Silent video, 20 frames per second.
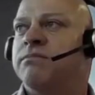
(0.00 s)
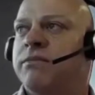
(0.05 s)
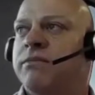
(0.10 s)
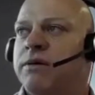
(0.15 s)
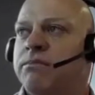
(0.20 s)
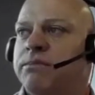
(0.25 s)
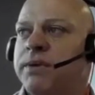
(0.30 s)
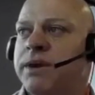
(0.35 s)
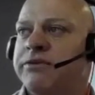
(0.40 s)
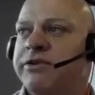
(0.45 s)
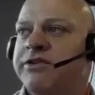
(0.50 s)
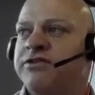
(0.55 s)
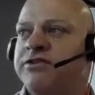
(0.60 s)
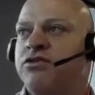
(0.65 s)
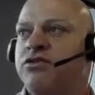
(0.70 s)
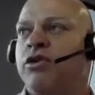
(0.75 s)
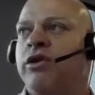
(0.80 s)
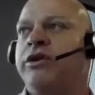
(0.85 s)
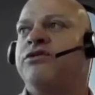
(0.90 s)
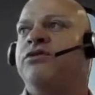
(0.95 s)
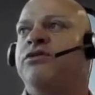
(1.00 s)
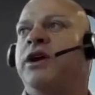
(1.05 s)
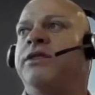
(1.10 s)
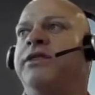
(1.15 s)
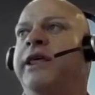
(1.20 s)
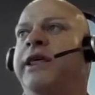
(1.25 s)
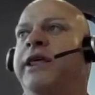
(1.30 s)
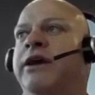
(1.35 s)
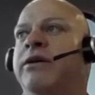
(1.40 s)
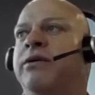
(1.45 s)
a bit of a stronger
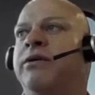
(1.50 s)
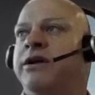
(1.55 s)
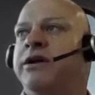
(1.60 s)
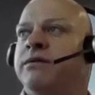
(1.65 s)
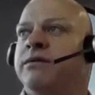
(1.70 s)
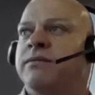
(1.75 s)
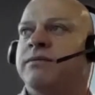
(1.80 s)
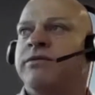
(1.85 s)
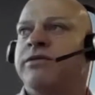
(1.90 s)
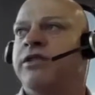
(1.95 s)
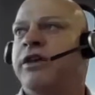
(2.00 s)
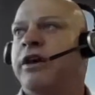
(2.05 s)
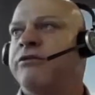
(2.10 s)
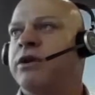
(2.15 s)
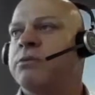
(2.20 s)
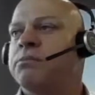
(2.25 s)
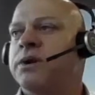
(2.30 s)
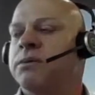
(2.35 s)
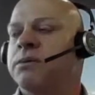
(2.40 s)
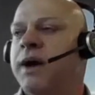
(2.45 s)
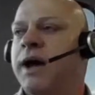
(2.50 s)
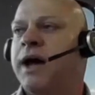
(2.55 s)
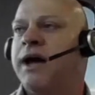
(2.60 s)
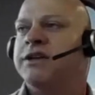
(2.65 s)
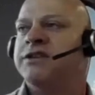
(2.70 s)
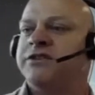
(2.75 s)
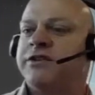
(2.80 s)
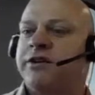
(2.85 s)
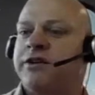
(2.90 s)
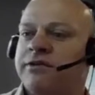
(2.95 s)
trend there in November to
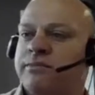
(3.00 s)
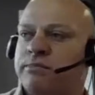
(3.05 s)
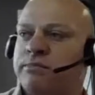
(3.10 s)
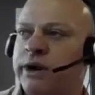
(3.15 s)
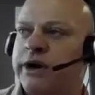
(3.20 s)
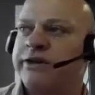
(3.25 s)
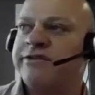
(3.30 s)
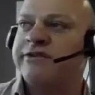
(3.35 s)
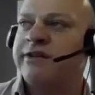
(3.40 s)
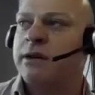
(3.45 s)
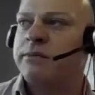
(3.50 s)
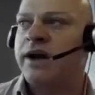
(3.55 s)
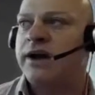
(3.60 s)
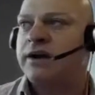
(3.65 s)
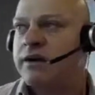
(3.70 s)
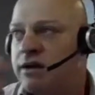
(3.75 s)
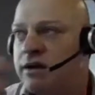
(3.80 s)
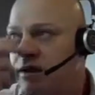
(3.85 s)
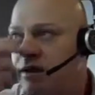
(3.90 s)
March. So spring, summer,